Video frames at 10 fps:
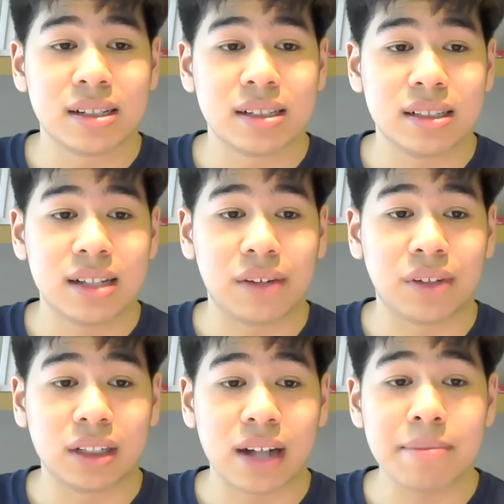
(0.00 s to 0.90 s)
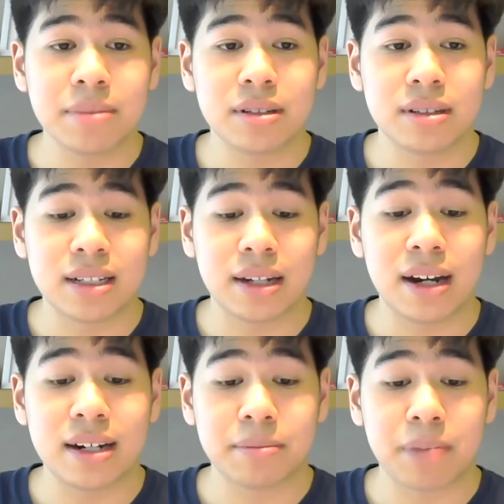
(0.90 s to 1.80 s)
There were temperature
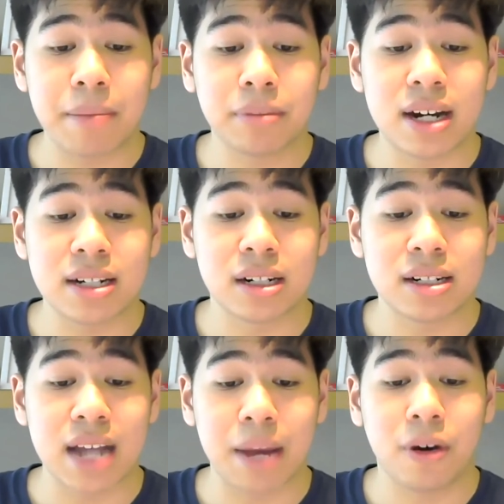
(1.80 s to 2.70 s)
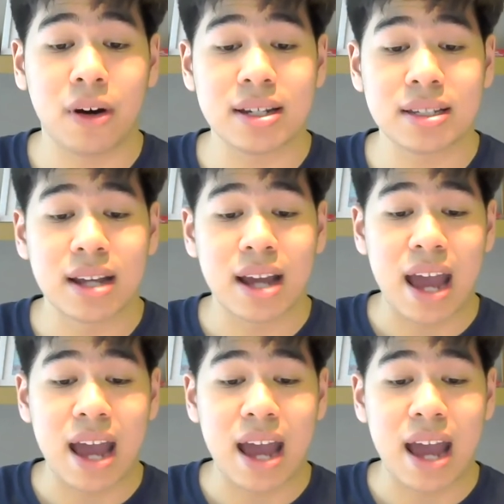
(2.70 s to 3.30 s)
checkpoints